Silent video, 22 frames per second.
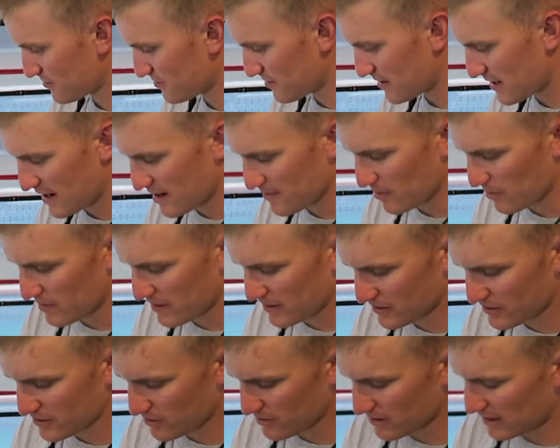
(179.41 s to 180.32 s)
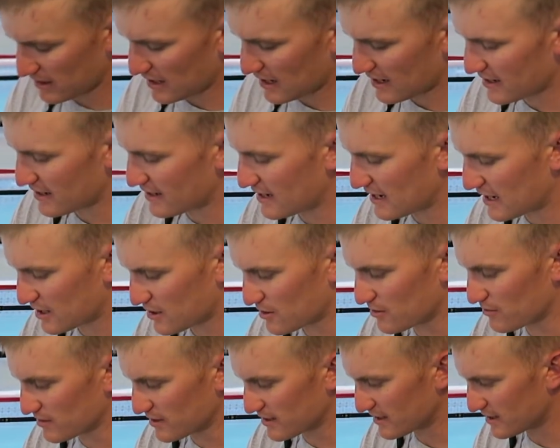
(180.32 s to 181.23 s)
through there, but been throwing a lot of
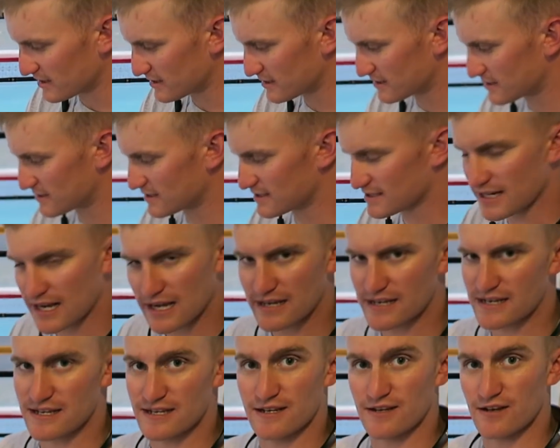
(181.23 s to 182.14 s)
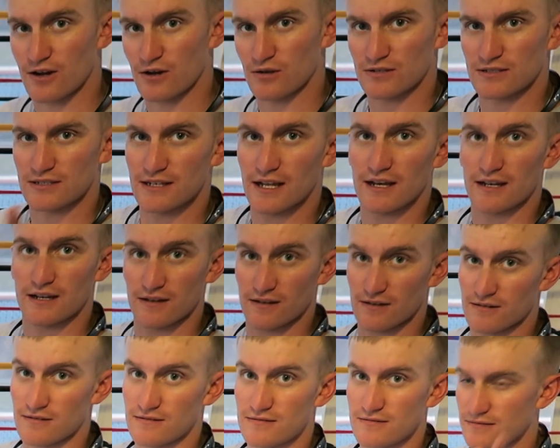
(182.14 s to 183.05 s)
Neko rigs. It's not Nico, it's
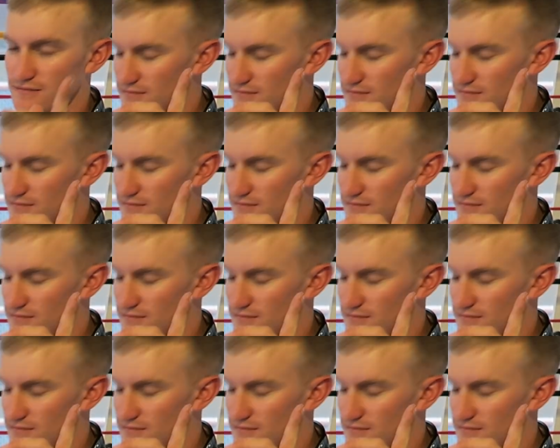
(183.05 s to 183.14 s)
Neko.